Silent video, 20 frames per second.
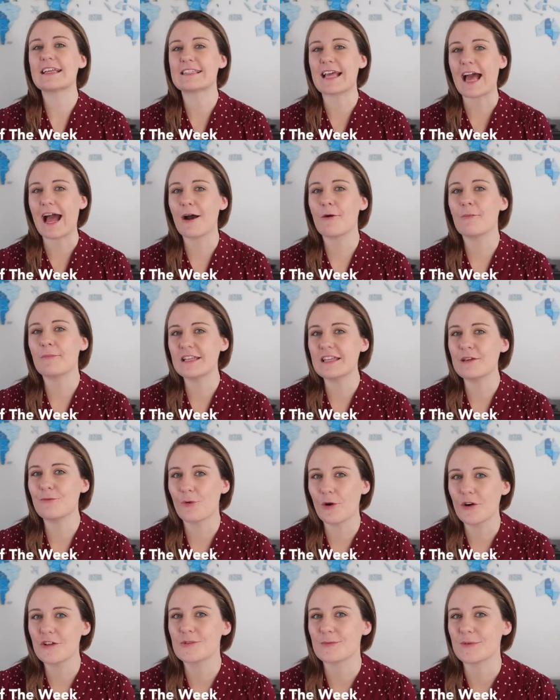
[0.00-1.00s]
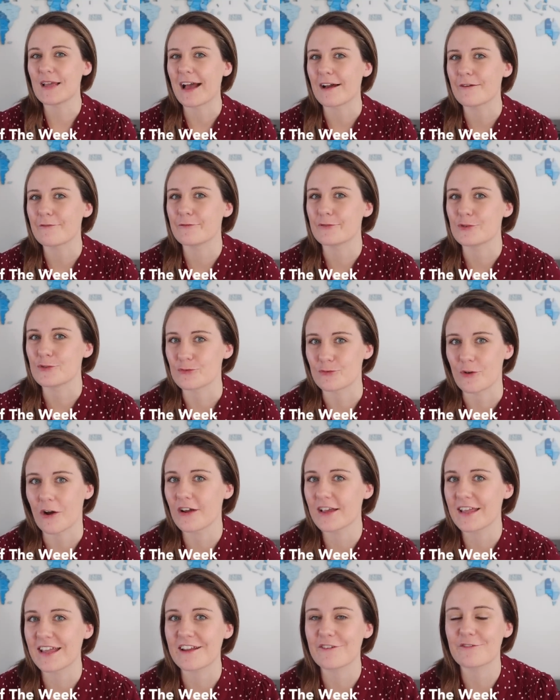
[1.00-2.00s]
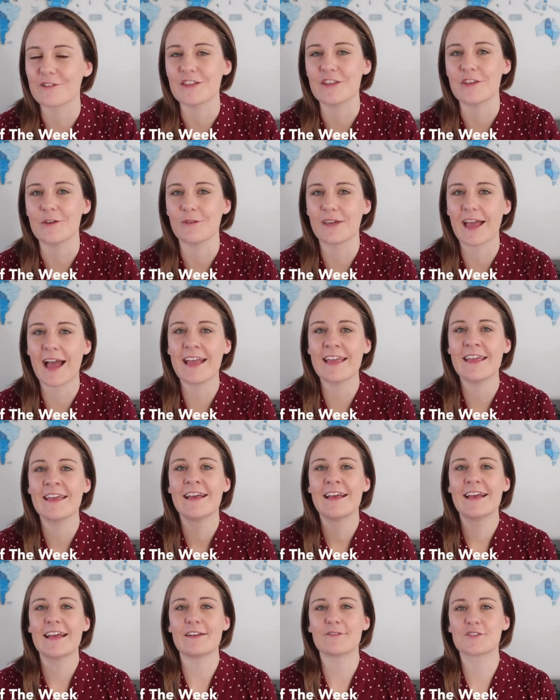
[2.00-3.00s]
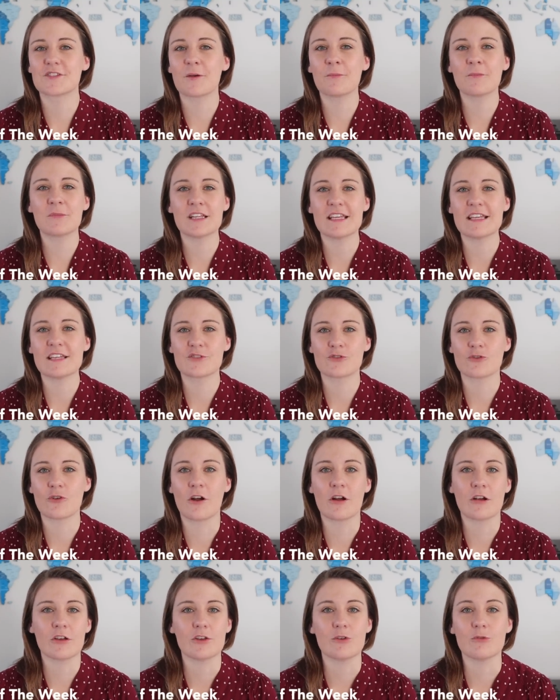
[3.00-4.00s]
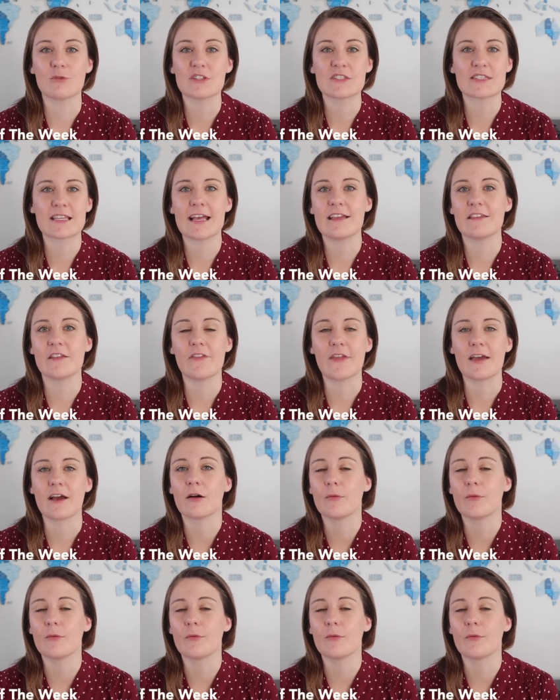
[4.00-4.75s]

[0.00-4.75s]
is how many words we have for drunk here in the UK. If somebody is drunk, you can say that they